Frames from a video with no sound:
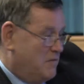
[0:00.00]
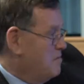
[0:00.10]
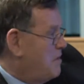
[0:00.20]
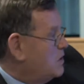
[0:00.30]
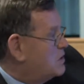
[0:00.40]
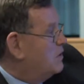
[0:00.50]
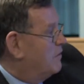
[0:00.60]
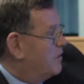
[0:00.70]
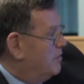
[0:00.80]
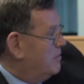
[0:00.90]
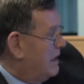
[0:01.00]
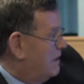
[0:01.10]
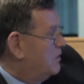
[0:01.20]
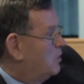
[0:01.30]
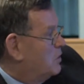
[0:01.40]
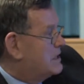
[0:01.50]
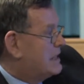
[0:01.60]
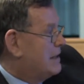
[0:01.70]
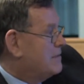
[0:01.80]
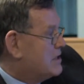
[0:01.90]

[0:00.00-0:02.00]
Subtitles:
Most of them are all the same.